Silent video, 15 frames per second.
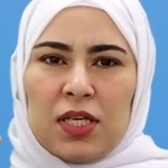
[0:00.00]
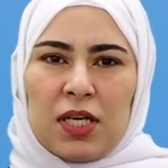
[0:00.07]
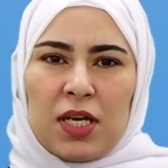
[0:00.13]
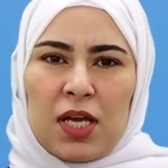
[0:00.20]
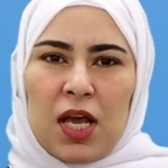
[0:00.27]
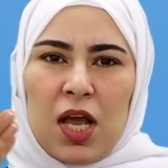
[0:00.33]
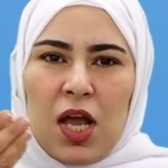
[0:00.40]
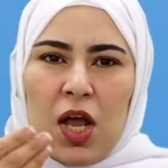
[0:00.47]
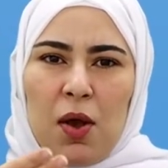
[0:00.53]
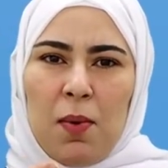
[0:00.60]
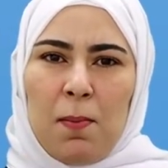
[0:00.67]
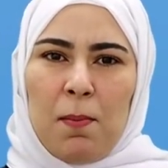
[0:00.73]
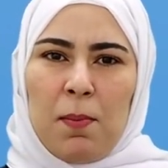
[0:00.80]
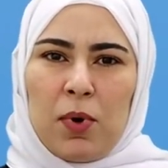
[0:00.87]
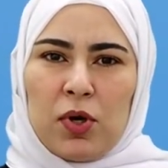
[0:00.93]
And
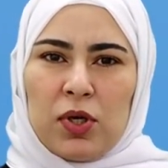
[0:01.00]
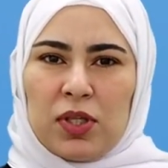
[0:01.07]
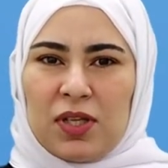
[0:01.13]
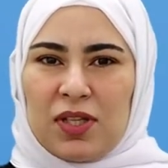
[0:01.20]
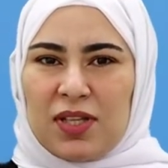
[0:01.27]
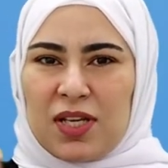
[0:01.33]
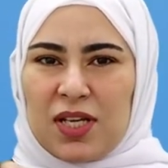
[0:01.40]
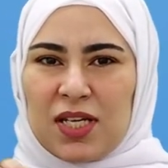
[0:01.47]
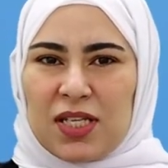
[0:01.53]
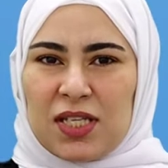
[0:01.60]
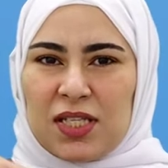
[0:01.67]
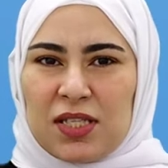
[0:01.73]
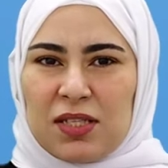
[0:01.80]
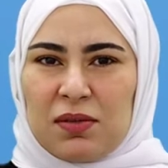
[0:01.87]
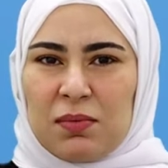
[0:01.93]
notice we
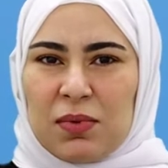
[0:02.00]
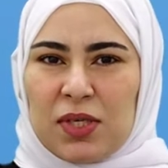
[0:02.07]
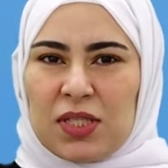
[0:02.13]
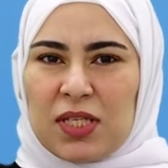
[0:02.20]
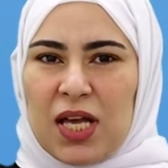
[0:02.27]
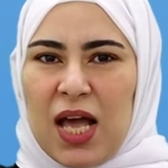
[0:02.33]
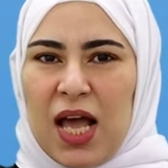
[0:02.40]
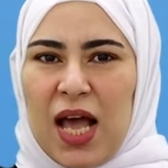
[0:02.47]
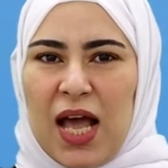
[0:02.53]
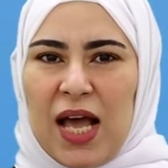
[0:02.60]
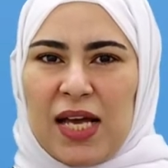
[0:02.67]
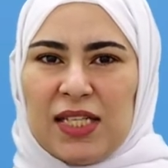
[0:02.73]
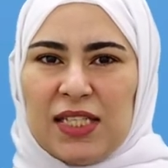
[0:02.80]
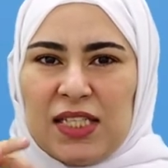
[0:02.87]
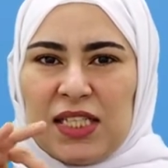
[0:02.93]
use imported.
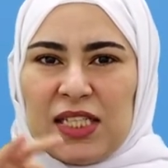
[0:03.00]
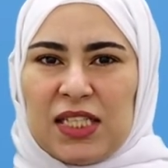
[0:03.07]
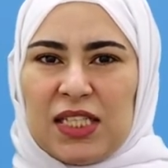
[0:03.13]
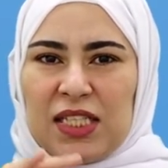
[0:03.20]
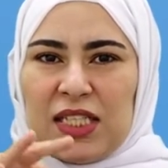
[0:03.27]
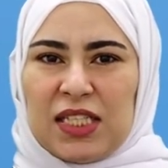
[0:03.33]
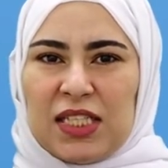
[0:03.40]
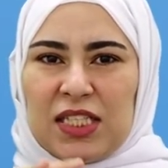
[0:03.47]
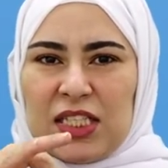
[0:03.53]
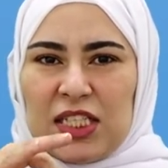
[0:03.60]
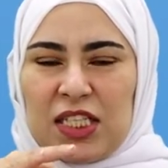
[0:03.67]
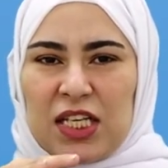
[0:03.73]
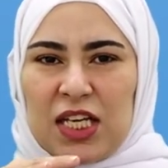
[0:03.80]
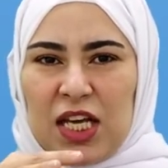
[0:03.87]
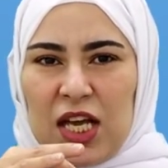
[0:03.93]

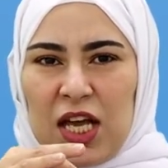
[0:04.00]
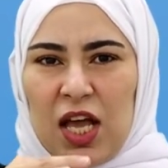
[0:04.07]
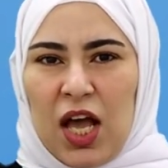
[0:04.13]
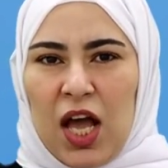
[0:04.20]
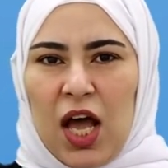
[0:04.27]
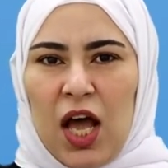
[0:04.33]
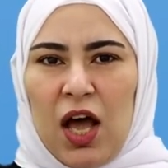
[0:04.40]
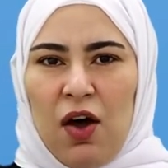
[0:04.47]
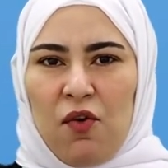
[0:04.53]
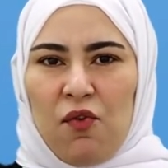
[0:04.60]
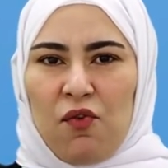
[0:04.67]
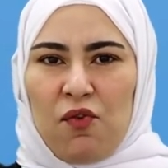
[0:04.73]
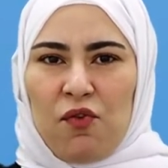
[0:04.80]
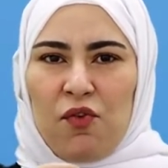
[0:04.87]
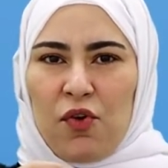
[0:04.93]
It indicates
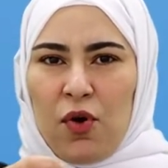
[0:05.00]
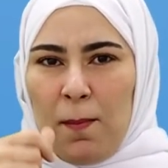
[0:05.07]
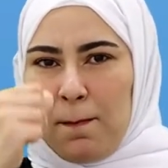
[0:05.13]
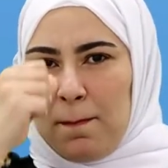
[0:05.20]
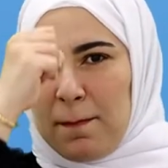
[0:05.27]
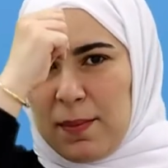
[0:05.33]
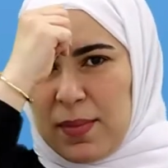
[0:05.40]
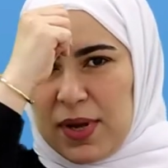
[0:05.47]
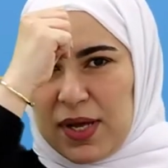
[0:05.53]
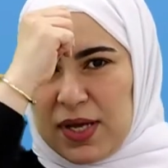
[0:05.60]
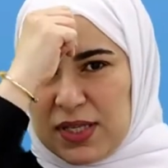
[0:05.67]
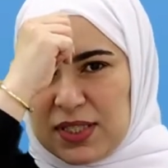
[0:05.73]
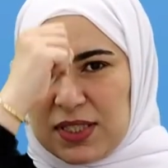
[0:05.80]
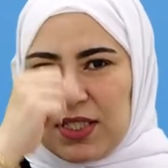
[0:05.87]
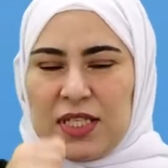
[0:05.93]
about an action
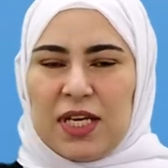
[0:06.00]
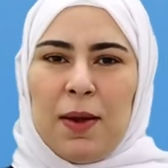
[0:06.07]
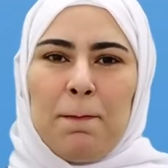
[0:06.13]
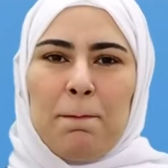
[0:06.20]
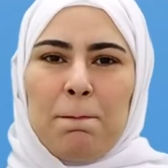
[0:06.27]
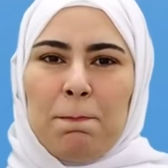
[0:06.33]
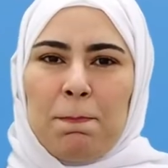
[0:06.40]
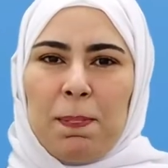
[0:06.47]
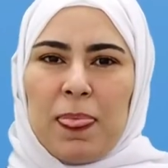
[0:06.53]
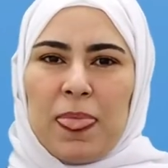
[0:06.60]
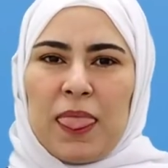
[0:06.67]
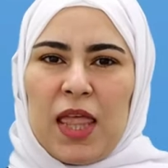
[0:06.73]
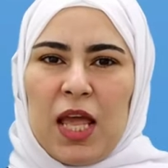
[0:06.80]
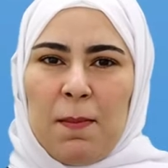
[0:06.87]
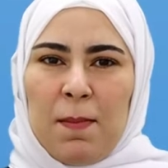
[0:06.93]
happened in the past.
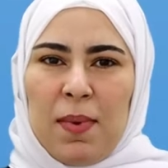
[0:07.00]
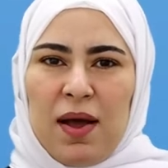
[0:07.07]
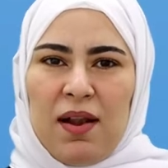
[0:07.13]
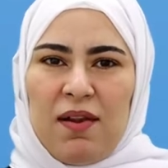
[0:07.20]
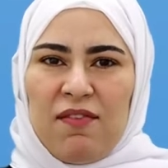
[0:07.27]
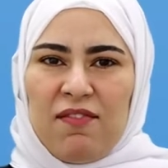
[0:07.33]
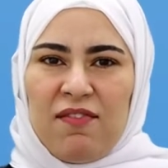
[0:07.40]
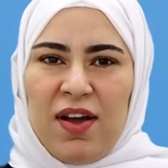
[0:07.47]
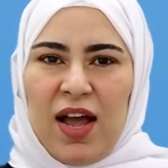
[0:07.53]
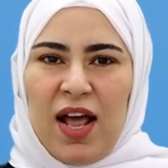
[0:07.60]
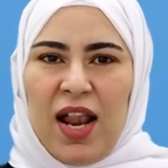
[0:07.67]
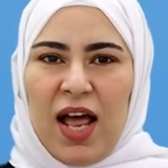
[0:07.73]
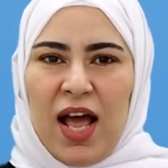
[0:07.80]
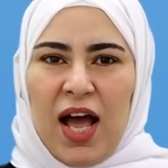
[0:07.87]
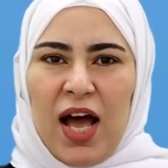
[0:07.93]
And also we
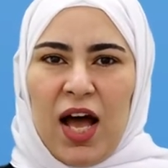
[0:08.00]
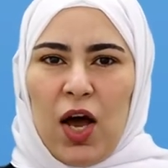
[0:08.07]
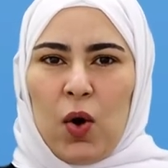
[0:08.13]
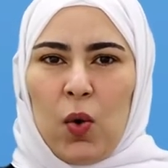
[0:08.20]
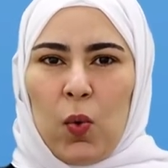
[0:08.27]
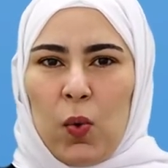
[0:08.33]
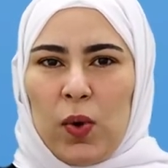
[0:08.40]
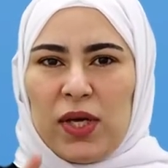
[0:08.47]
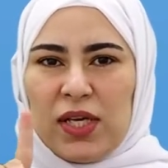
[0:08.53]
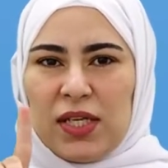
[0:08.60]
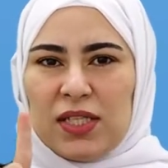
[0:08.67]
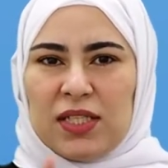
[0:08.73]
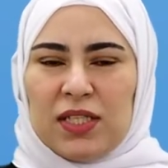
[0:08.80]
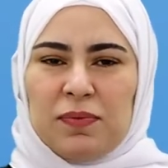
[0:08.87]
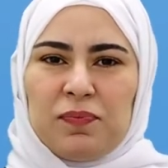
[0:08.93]
have the past
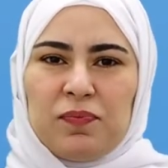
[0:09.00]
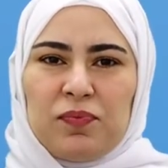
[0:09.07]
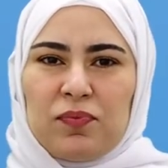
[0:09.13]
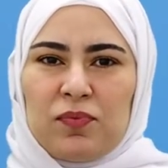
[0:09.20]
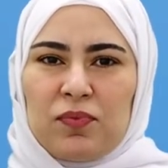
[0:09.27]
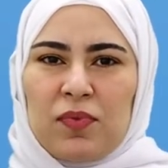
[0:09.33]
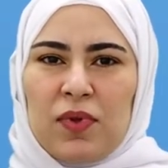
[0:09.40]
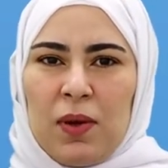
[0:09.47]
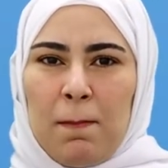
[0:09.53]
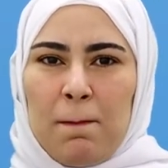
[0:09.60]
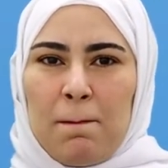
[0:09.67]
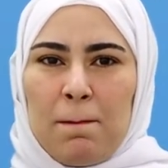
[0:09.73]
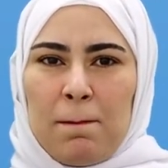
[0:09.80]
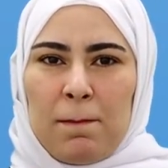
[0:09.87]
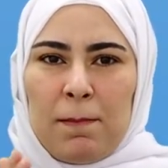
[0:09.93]
continuous. We
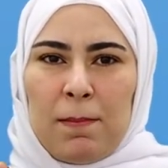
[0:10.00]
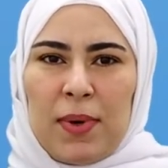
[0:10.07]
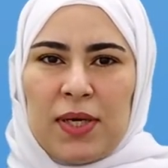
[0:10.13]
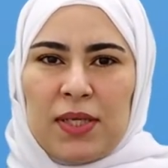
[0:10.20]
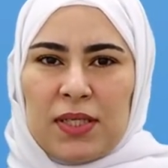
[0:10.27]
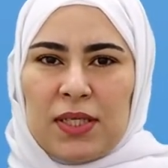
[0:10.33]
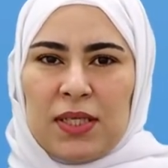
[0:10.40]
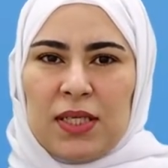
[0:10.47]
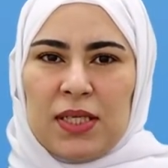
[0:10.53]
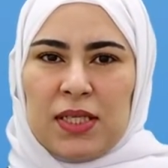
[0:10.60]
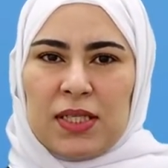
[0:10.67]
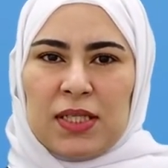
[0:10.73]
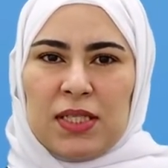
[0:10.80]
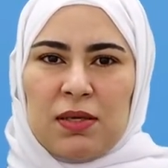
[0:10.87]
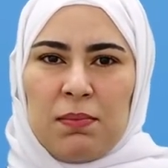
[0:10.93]
use the past
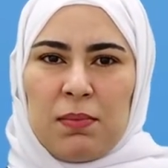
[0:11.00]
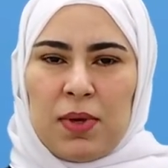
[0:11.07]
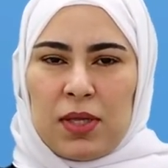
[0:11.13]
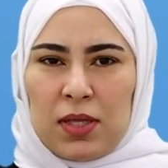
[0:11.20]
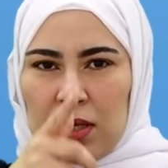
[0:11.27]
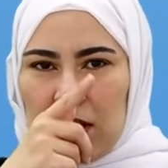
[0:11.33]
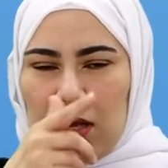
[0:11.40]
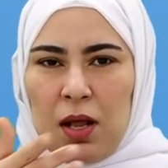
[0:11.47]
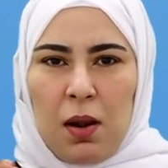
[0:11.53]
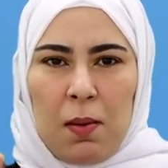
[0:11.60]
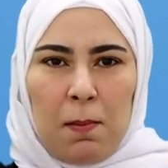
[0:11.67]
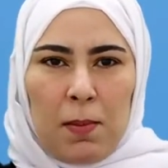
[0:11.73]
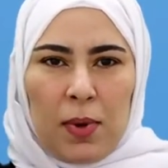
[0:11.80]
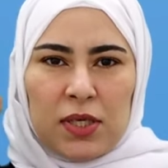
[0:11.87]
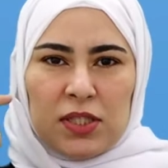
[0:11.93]
continuous to talk
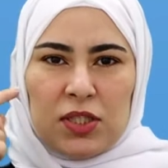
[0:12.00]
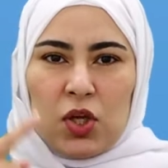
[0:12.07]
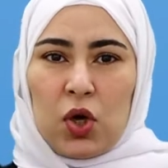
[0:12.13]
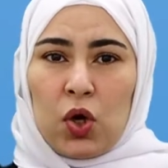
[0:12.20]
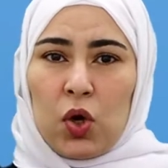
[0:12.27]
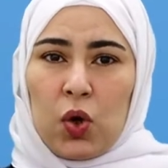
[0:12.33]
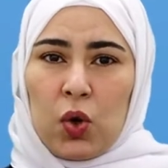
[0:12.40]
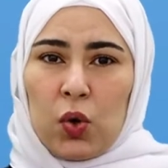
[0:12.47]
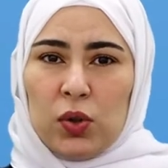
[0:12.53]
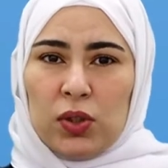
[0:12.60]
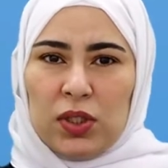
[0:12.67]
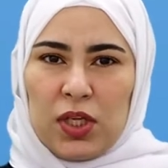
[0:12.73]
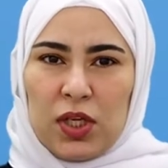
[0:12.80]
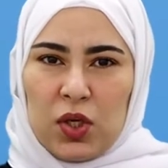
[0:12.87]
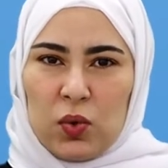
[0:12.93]
about
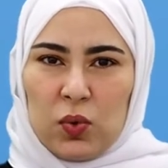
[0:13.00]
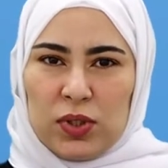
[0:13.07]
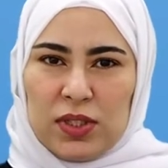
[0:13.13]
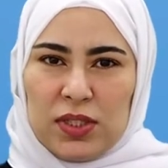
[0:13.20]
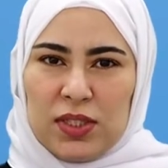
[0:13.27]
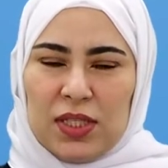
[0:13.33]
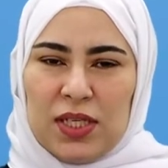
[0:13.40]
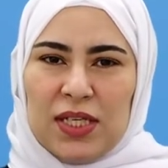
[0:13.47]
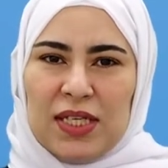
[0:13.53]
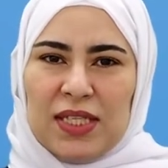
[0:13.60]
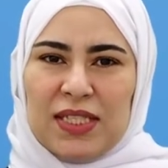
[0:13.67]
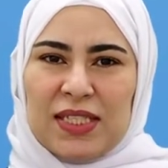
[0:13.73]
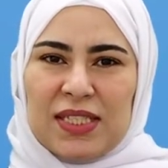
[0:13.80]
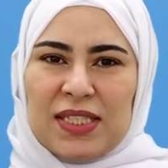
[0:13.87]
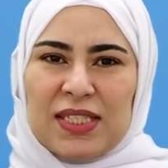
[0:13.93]
background
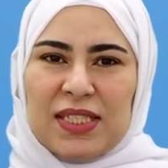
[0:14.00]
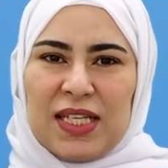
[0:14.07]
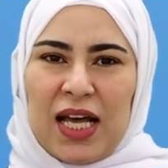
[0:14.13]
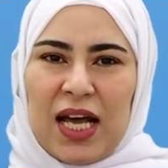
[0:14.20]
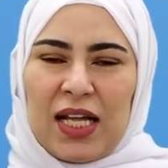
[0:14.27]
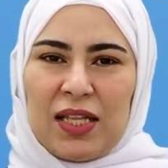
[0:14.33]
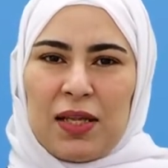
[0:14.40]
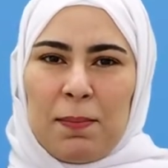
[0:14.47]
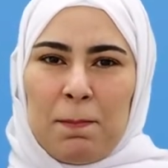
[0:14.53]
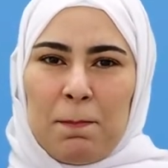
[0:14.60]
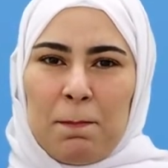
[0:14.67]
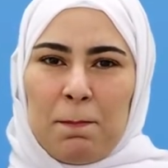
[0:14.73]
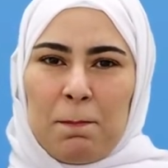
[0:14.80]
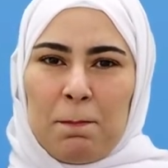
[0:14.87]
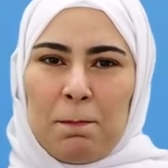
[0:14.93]
actions. Here's an
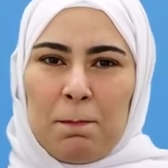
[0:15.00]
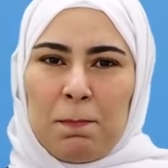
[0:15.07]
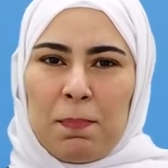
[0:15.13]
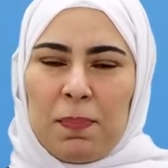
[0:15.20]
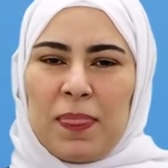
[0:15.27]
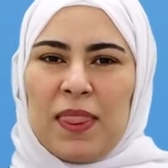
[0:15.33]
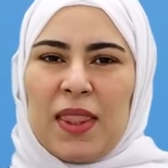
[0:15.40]
example.